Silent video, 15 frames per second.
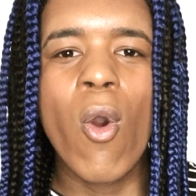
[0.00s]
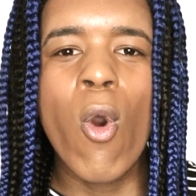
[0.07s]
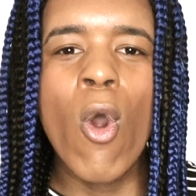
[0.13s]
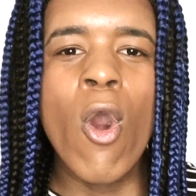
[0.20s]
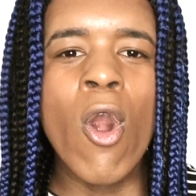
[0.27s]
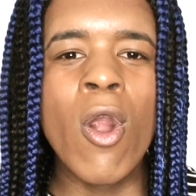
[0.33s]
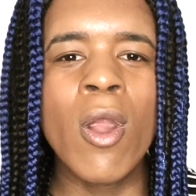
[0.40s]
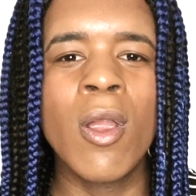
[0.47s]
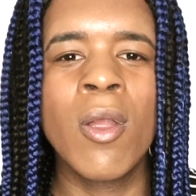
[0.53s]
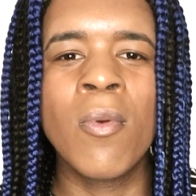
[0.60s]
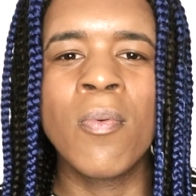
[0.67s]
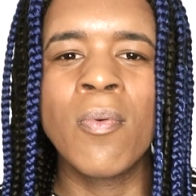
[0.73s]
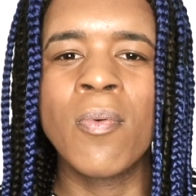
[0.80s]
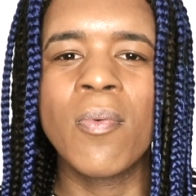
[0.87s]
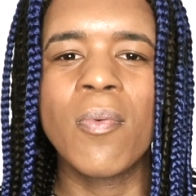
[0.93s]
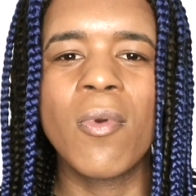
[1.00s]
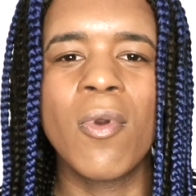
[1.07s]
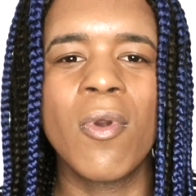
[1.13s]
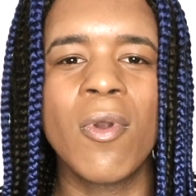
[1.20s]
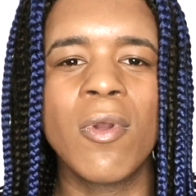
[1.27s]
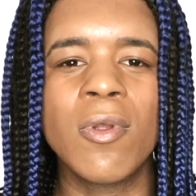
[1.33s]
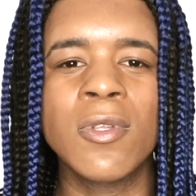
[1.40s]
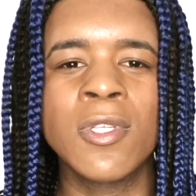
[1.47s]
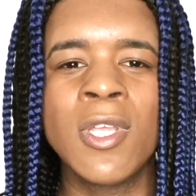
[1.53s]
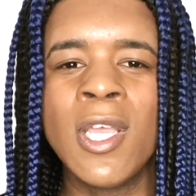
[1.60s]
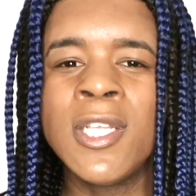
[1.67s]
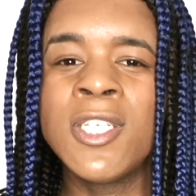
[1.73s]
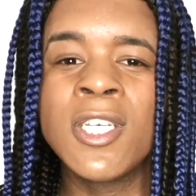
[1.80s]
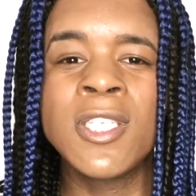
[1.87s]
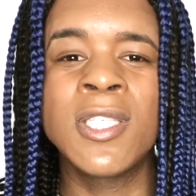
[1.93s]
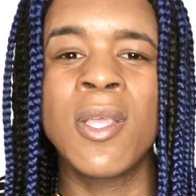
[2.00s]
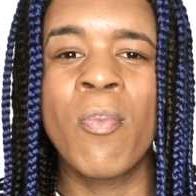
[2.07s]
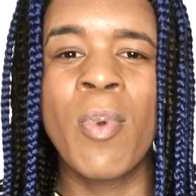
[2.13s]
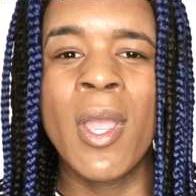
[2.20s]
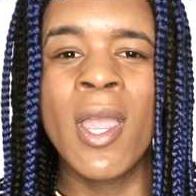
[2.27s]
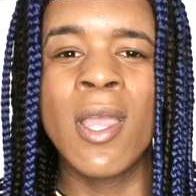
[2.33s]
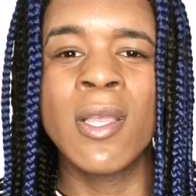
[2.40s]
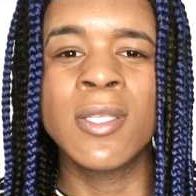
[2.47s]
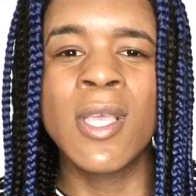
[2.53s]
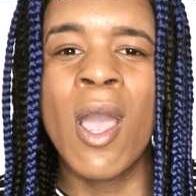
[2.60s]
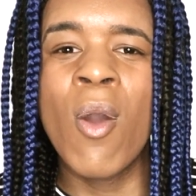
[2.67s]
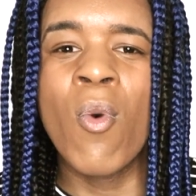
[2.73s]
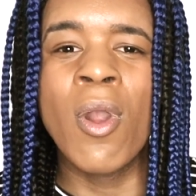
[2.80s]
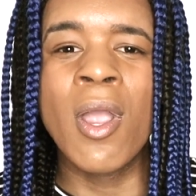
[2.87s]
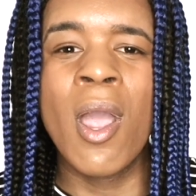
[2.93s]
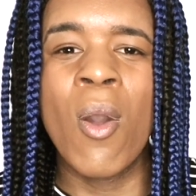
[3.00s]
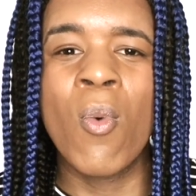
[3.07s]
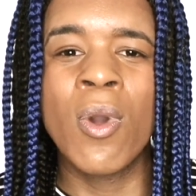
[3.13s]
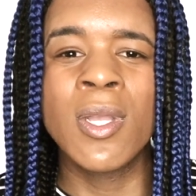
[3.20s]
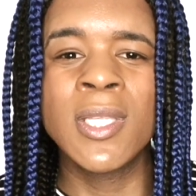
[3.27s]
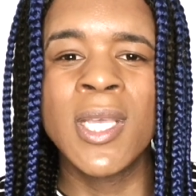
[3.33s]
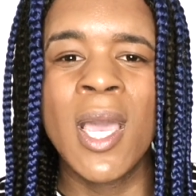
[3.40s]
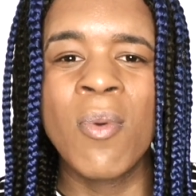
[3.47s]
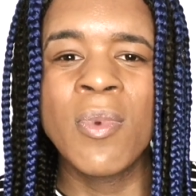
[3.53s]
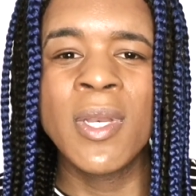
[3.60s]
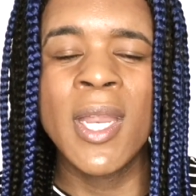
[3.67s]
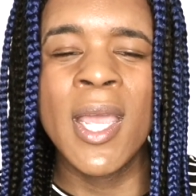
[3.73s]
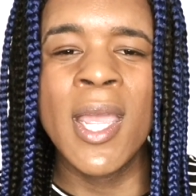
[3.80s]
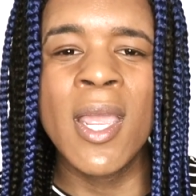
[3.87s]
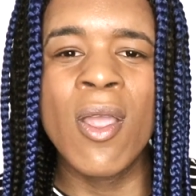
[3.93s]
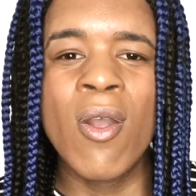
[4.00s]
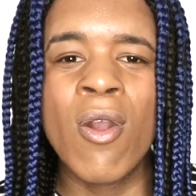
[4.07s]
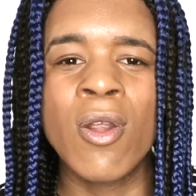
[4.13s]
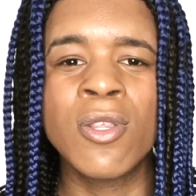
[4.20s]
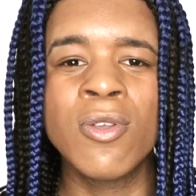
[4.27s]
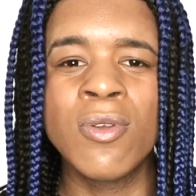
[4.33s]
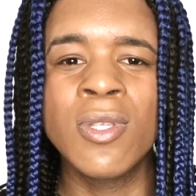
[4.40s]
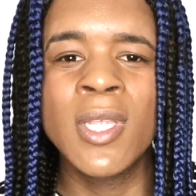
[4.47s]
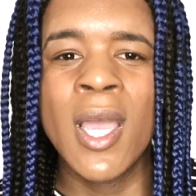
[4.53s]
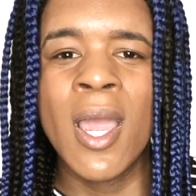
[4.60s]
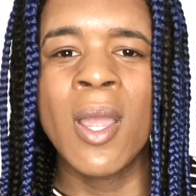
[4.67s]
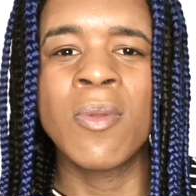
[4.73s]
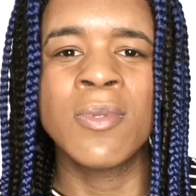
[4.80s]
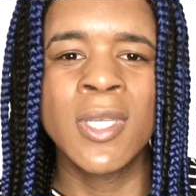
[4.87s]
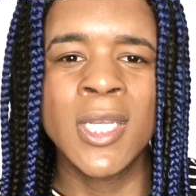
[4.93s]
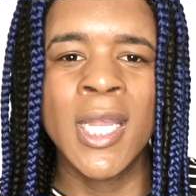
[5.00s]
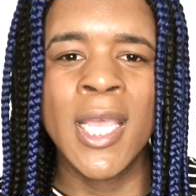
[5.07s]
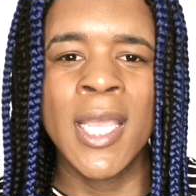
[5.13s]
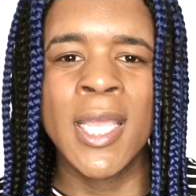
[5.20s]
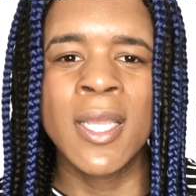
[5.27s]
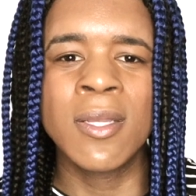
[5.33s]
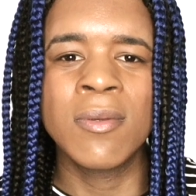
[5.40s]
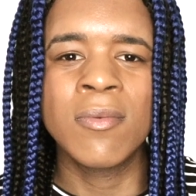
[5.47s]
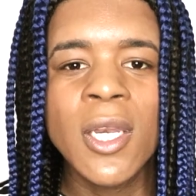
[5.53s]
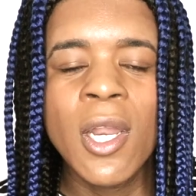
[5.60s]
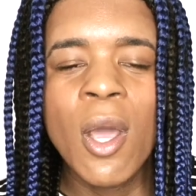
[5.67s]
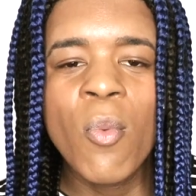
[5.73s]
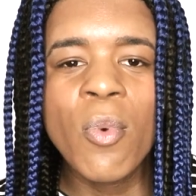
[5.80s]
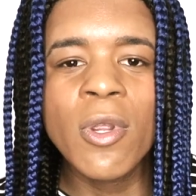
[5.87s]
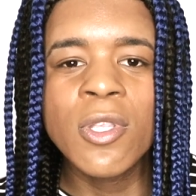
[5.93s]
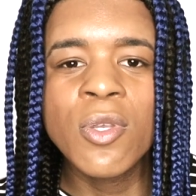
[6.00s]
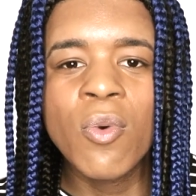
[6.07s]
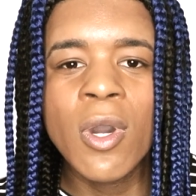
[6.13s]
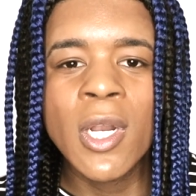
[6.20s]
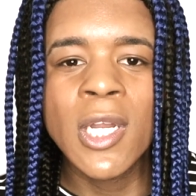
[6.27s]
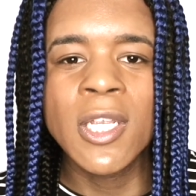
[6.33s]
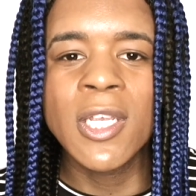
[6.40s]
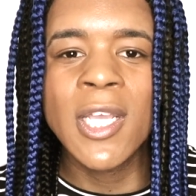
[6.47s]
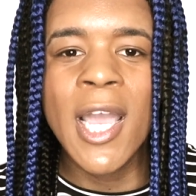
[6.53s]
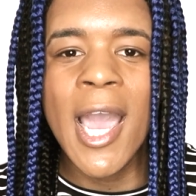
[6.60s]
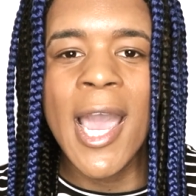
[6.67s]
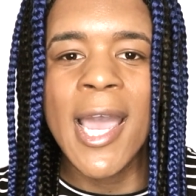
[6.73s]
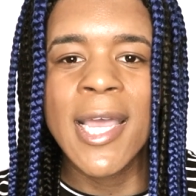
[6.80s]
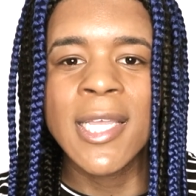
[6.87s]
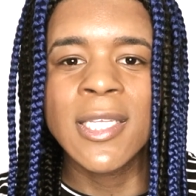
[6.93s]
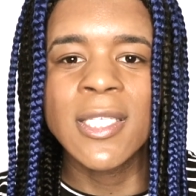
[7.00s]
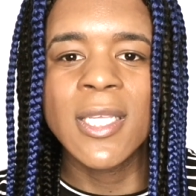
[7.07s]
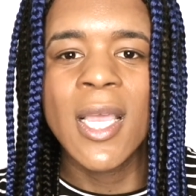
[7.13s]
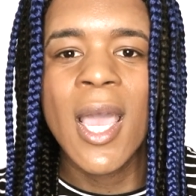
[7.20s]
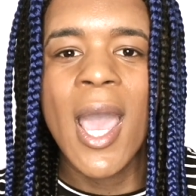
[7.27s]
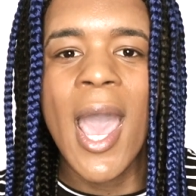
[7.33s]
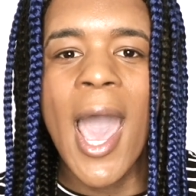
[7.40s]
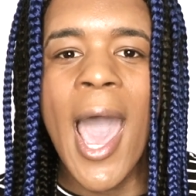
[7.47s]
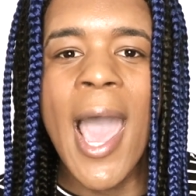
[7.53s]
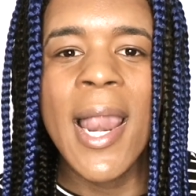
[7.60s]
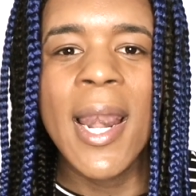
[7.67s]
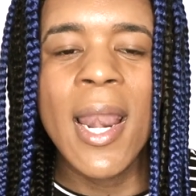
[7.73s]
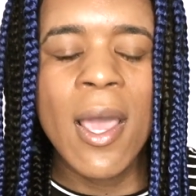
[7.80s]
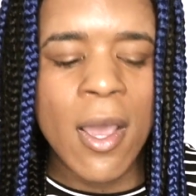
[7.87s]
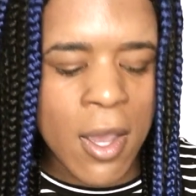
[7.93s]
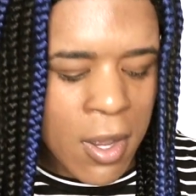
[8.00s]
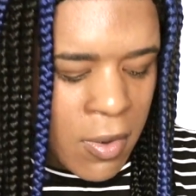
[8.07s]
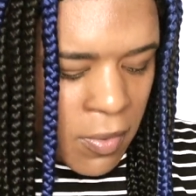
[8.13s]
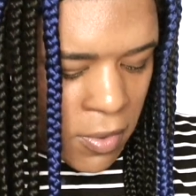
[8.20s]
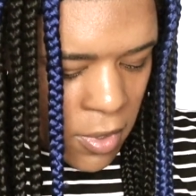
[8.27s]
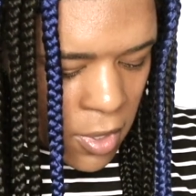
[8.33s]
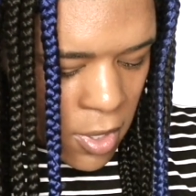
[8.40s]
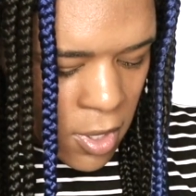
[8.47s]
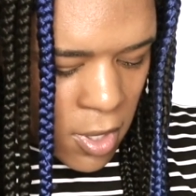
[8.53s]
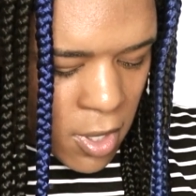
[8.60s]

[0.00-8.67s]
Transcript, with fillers: Or if it just depends. I work out one time a day or two times a day. Number twenty, you guys, I love